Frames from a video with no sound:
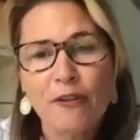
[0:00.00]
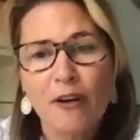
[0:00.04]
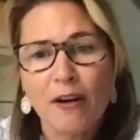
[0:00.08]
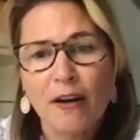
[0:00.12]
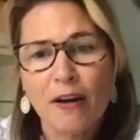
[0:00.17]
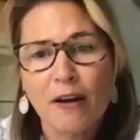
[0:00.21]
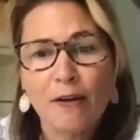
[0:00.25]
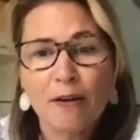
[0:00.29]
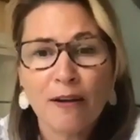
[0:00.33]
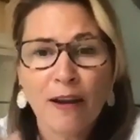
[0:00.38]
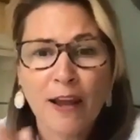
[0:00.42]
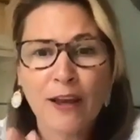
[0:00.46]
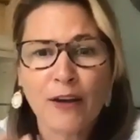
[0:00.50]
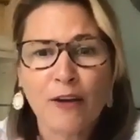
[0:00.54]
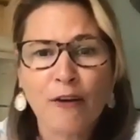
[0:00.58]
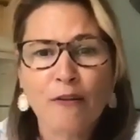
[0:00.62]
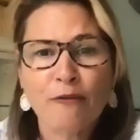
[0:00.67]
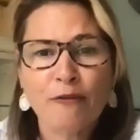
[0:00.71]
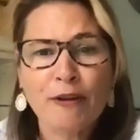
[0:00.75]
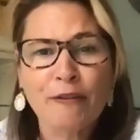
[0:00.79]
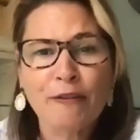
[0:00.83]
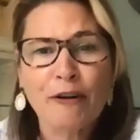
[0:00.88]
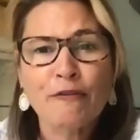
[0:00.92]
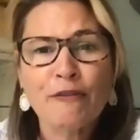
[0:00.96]

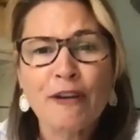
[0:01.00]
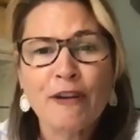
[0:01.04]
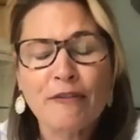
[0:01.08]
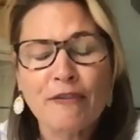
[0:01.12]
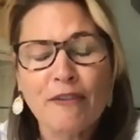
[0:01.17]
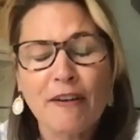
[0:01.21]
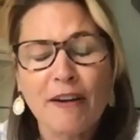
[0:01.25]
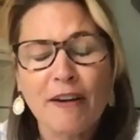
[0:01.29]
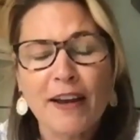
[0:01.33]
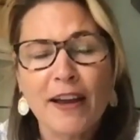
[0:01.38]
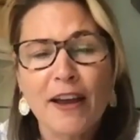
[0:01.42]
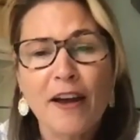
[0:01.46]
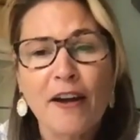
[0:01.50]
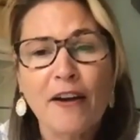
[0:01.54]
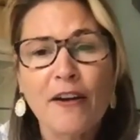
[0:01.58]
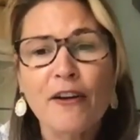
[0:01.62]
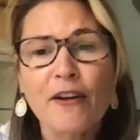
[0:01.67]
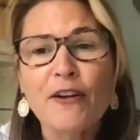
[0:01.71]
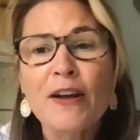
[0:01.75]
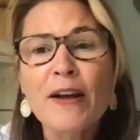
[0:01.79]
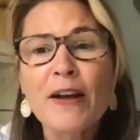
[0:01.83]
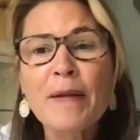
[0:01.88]
Rev.io,